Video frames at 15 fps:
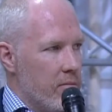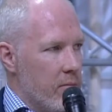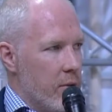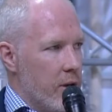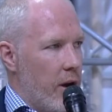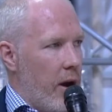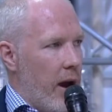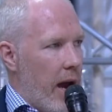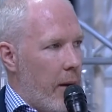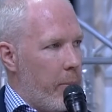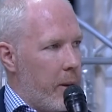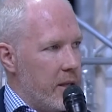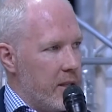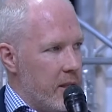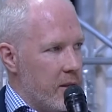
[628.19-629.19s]
you know, how
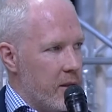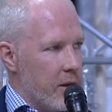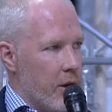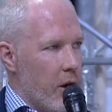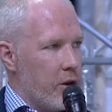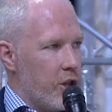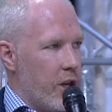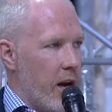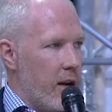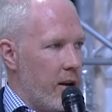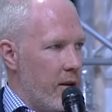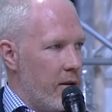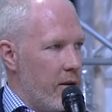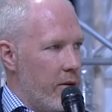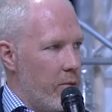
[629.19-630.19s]
peace is
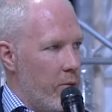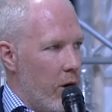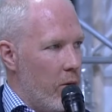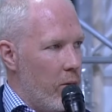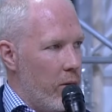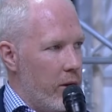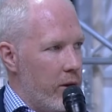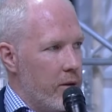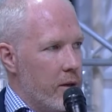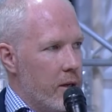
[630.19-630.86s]
negotiated and the role that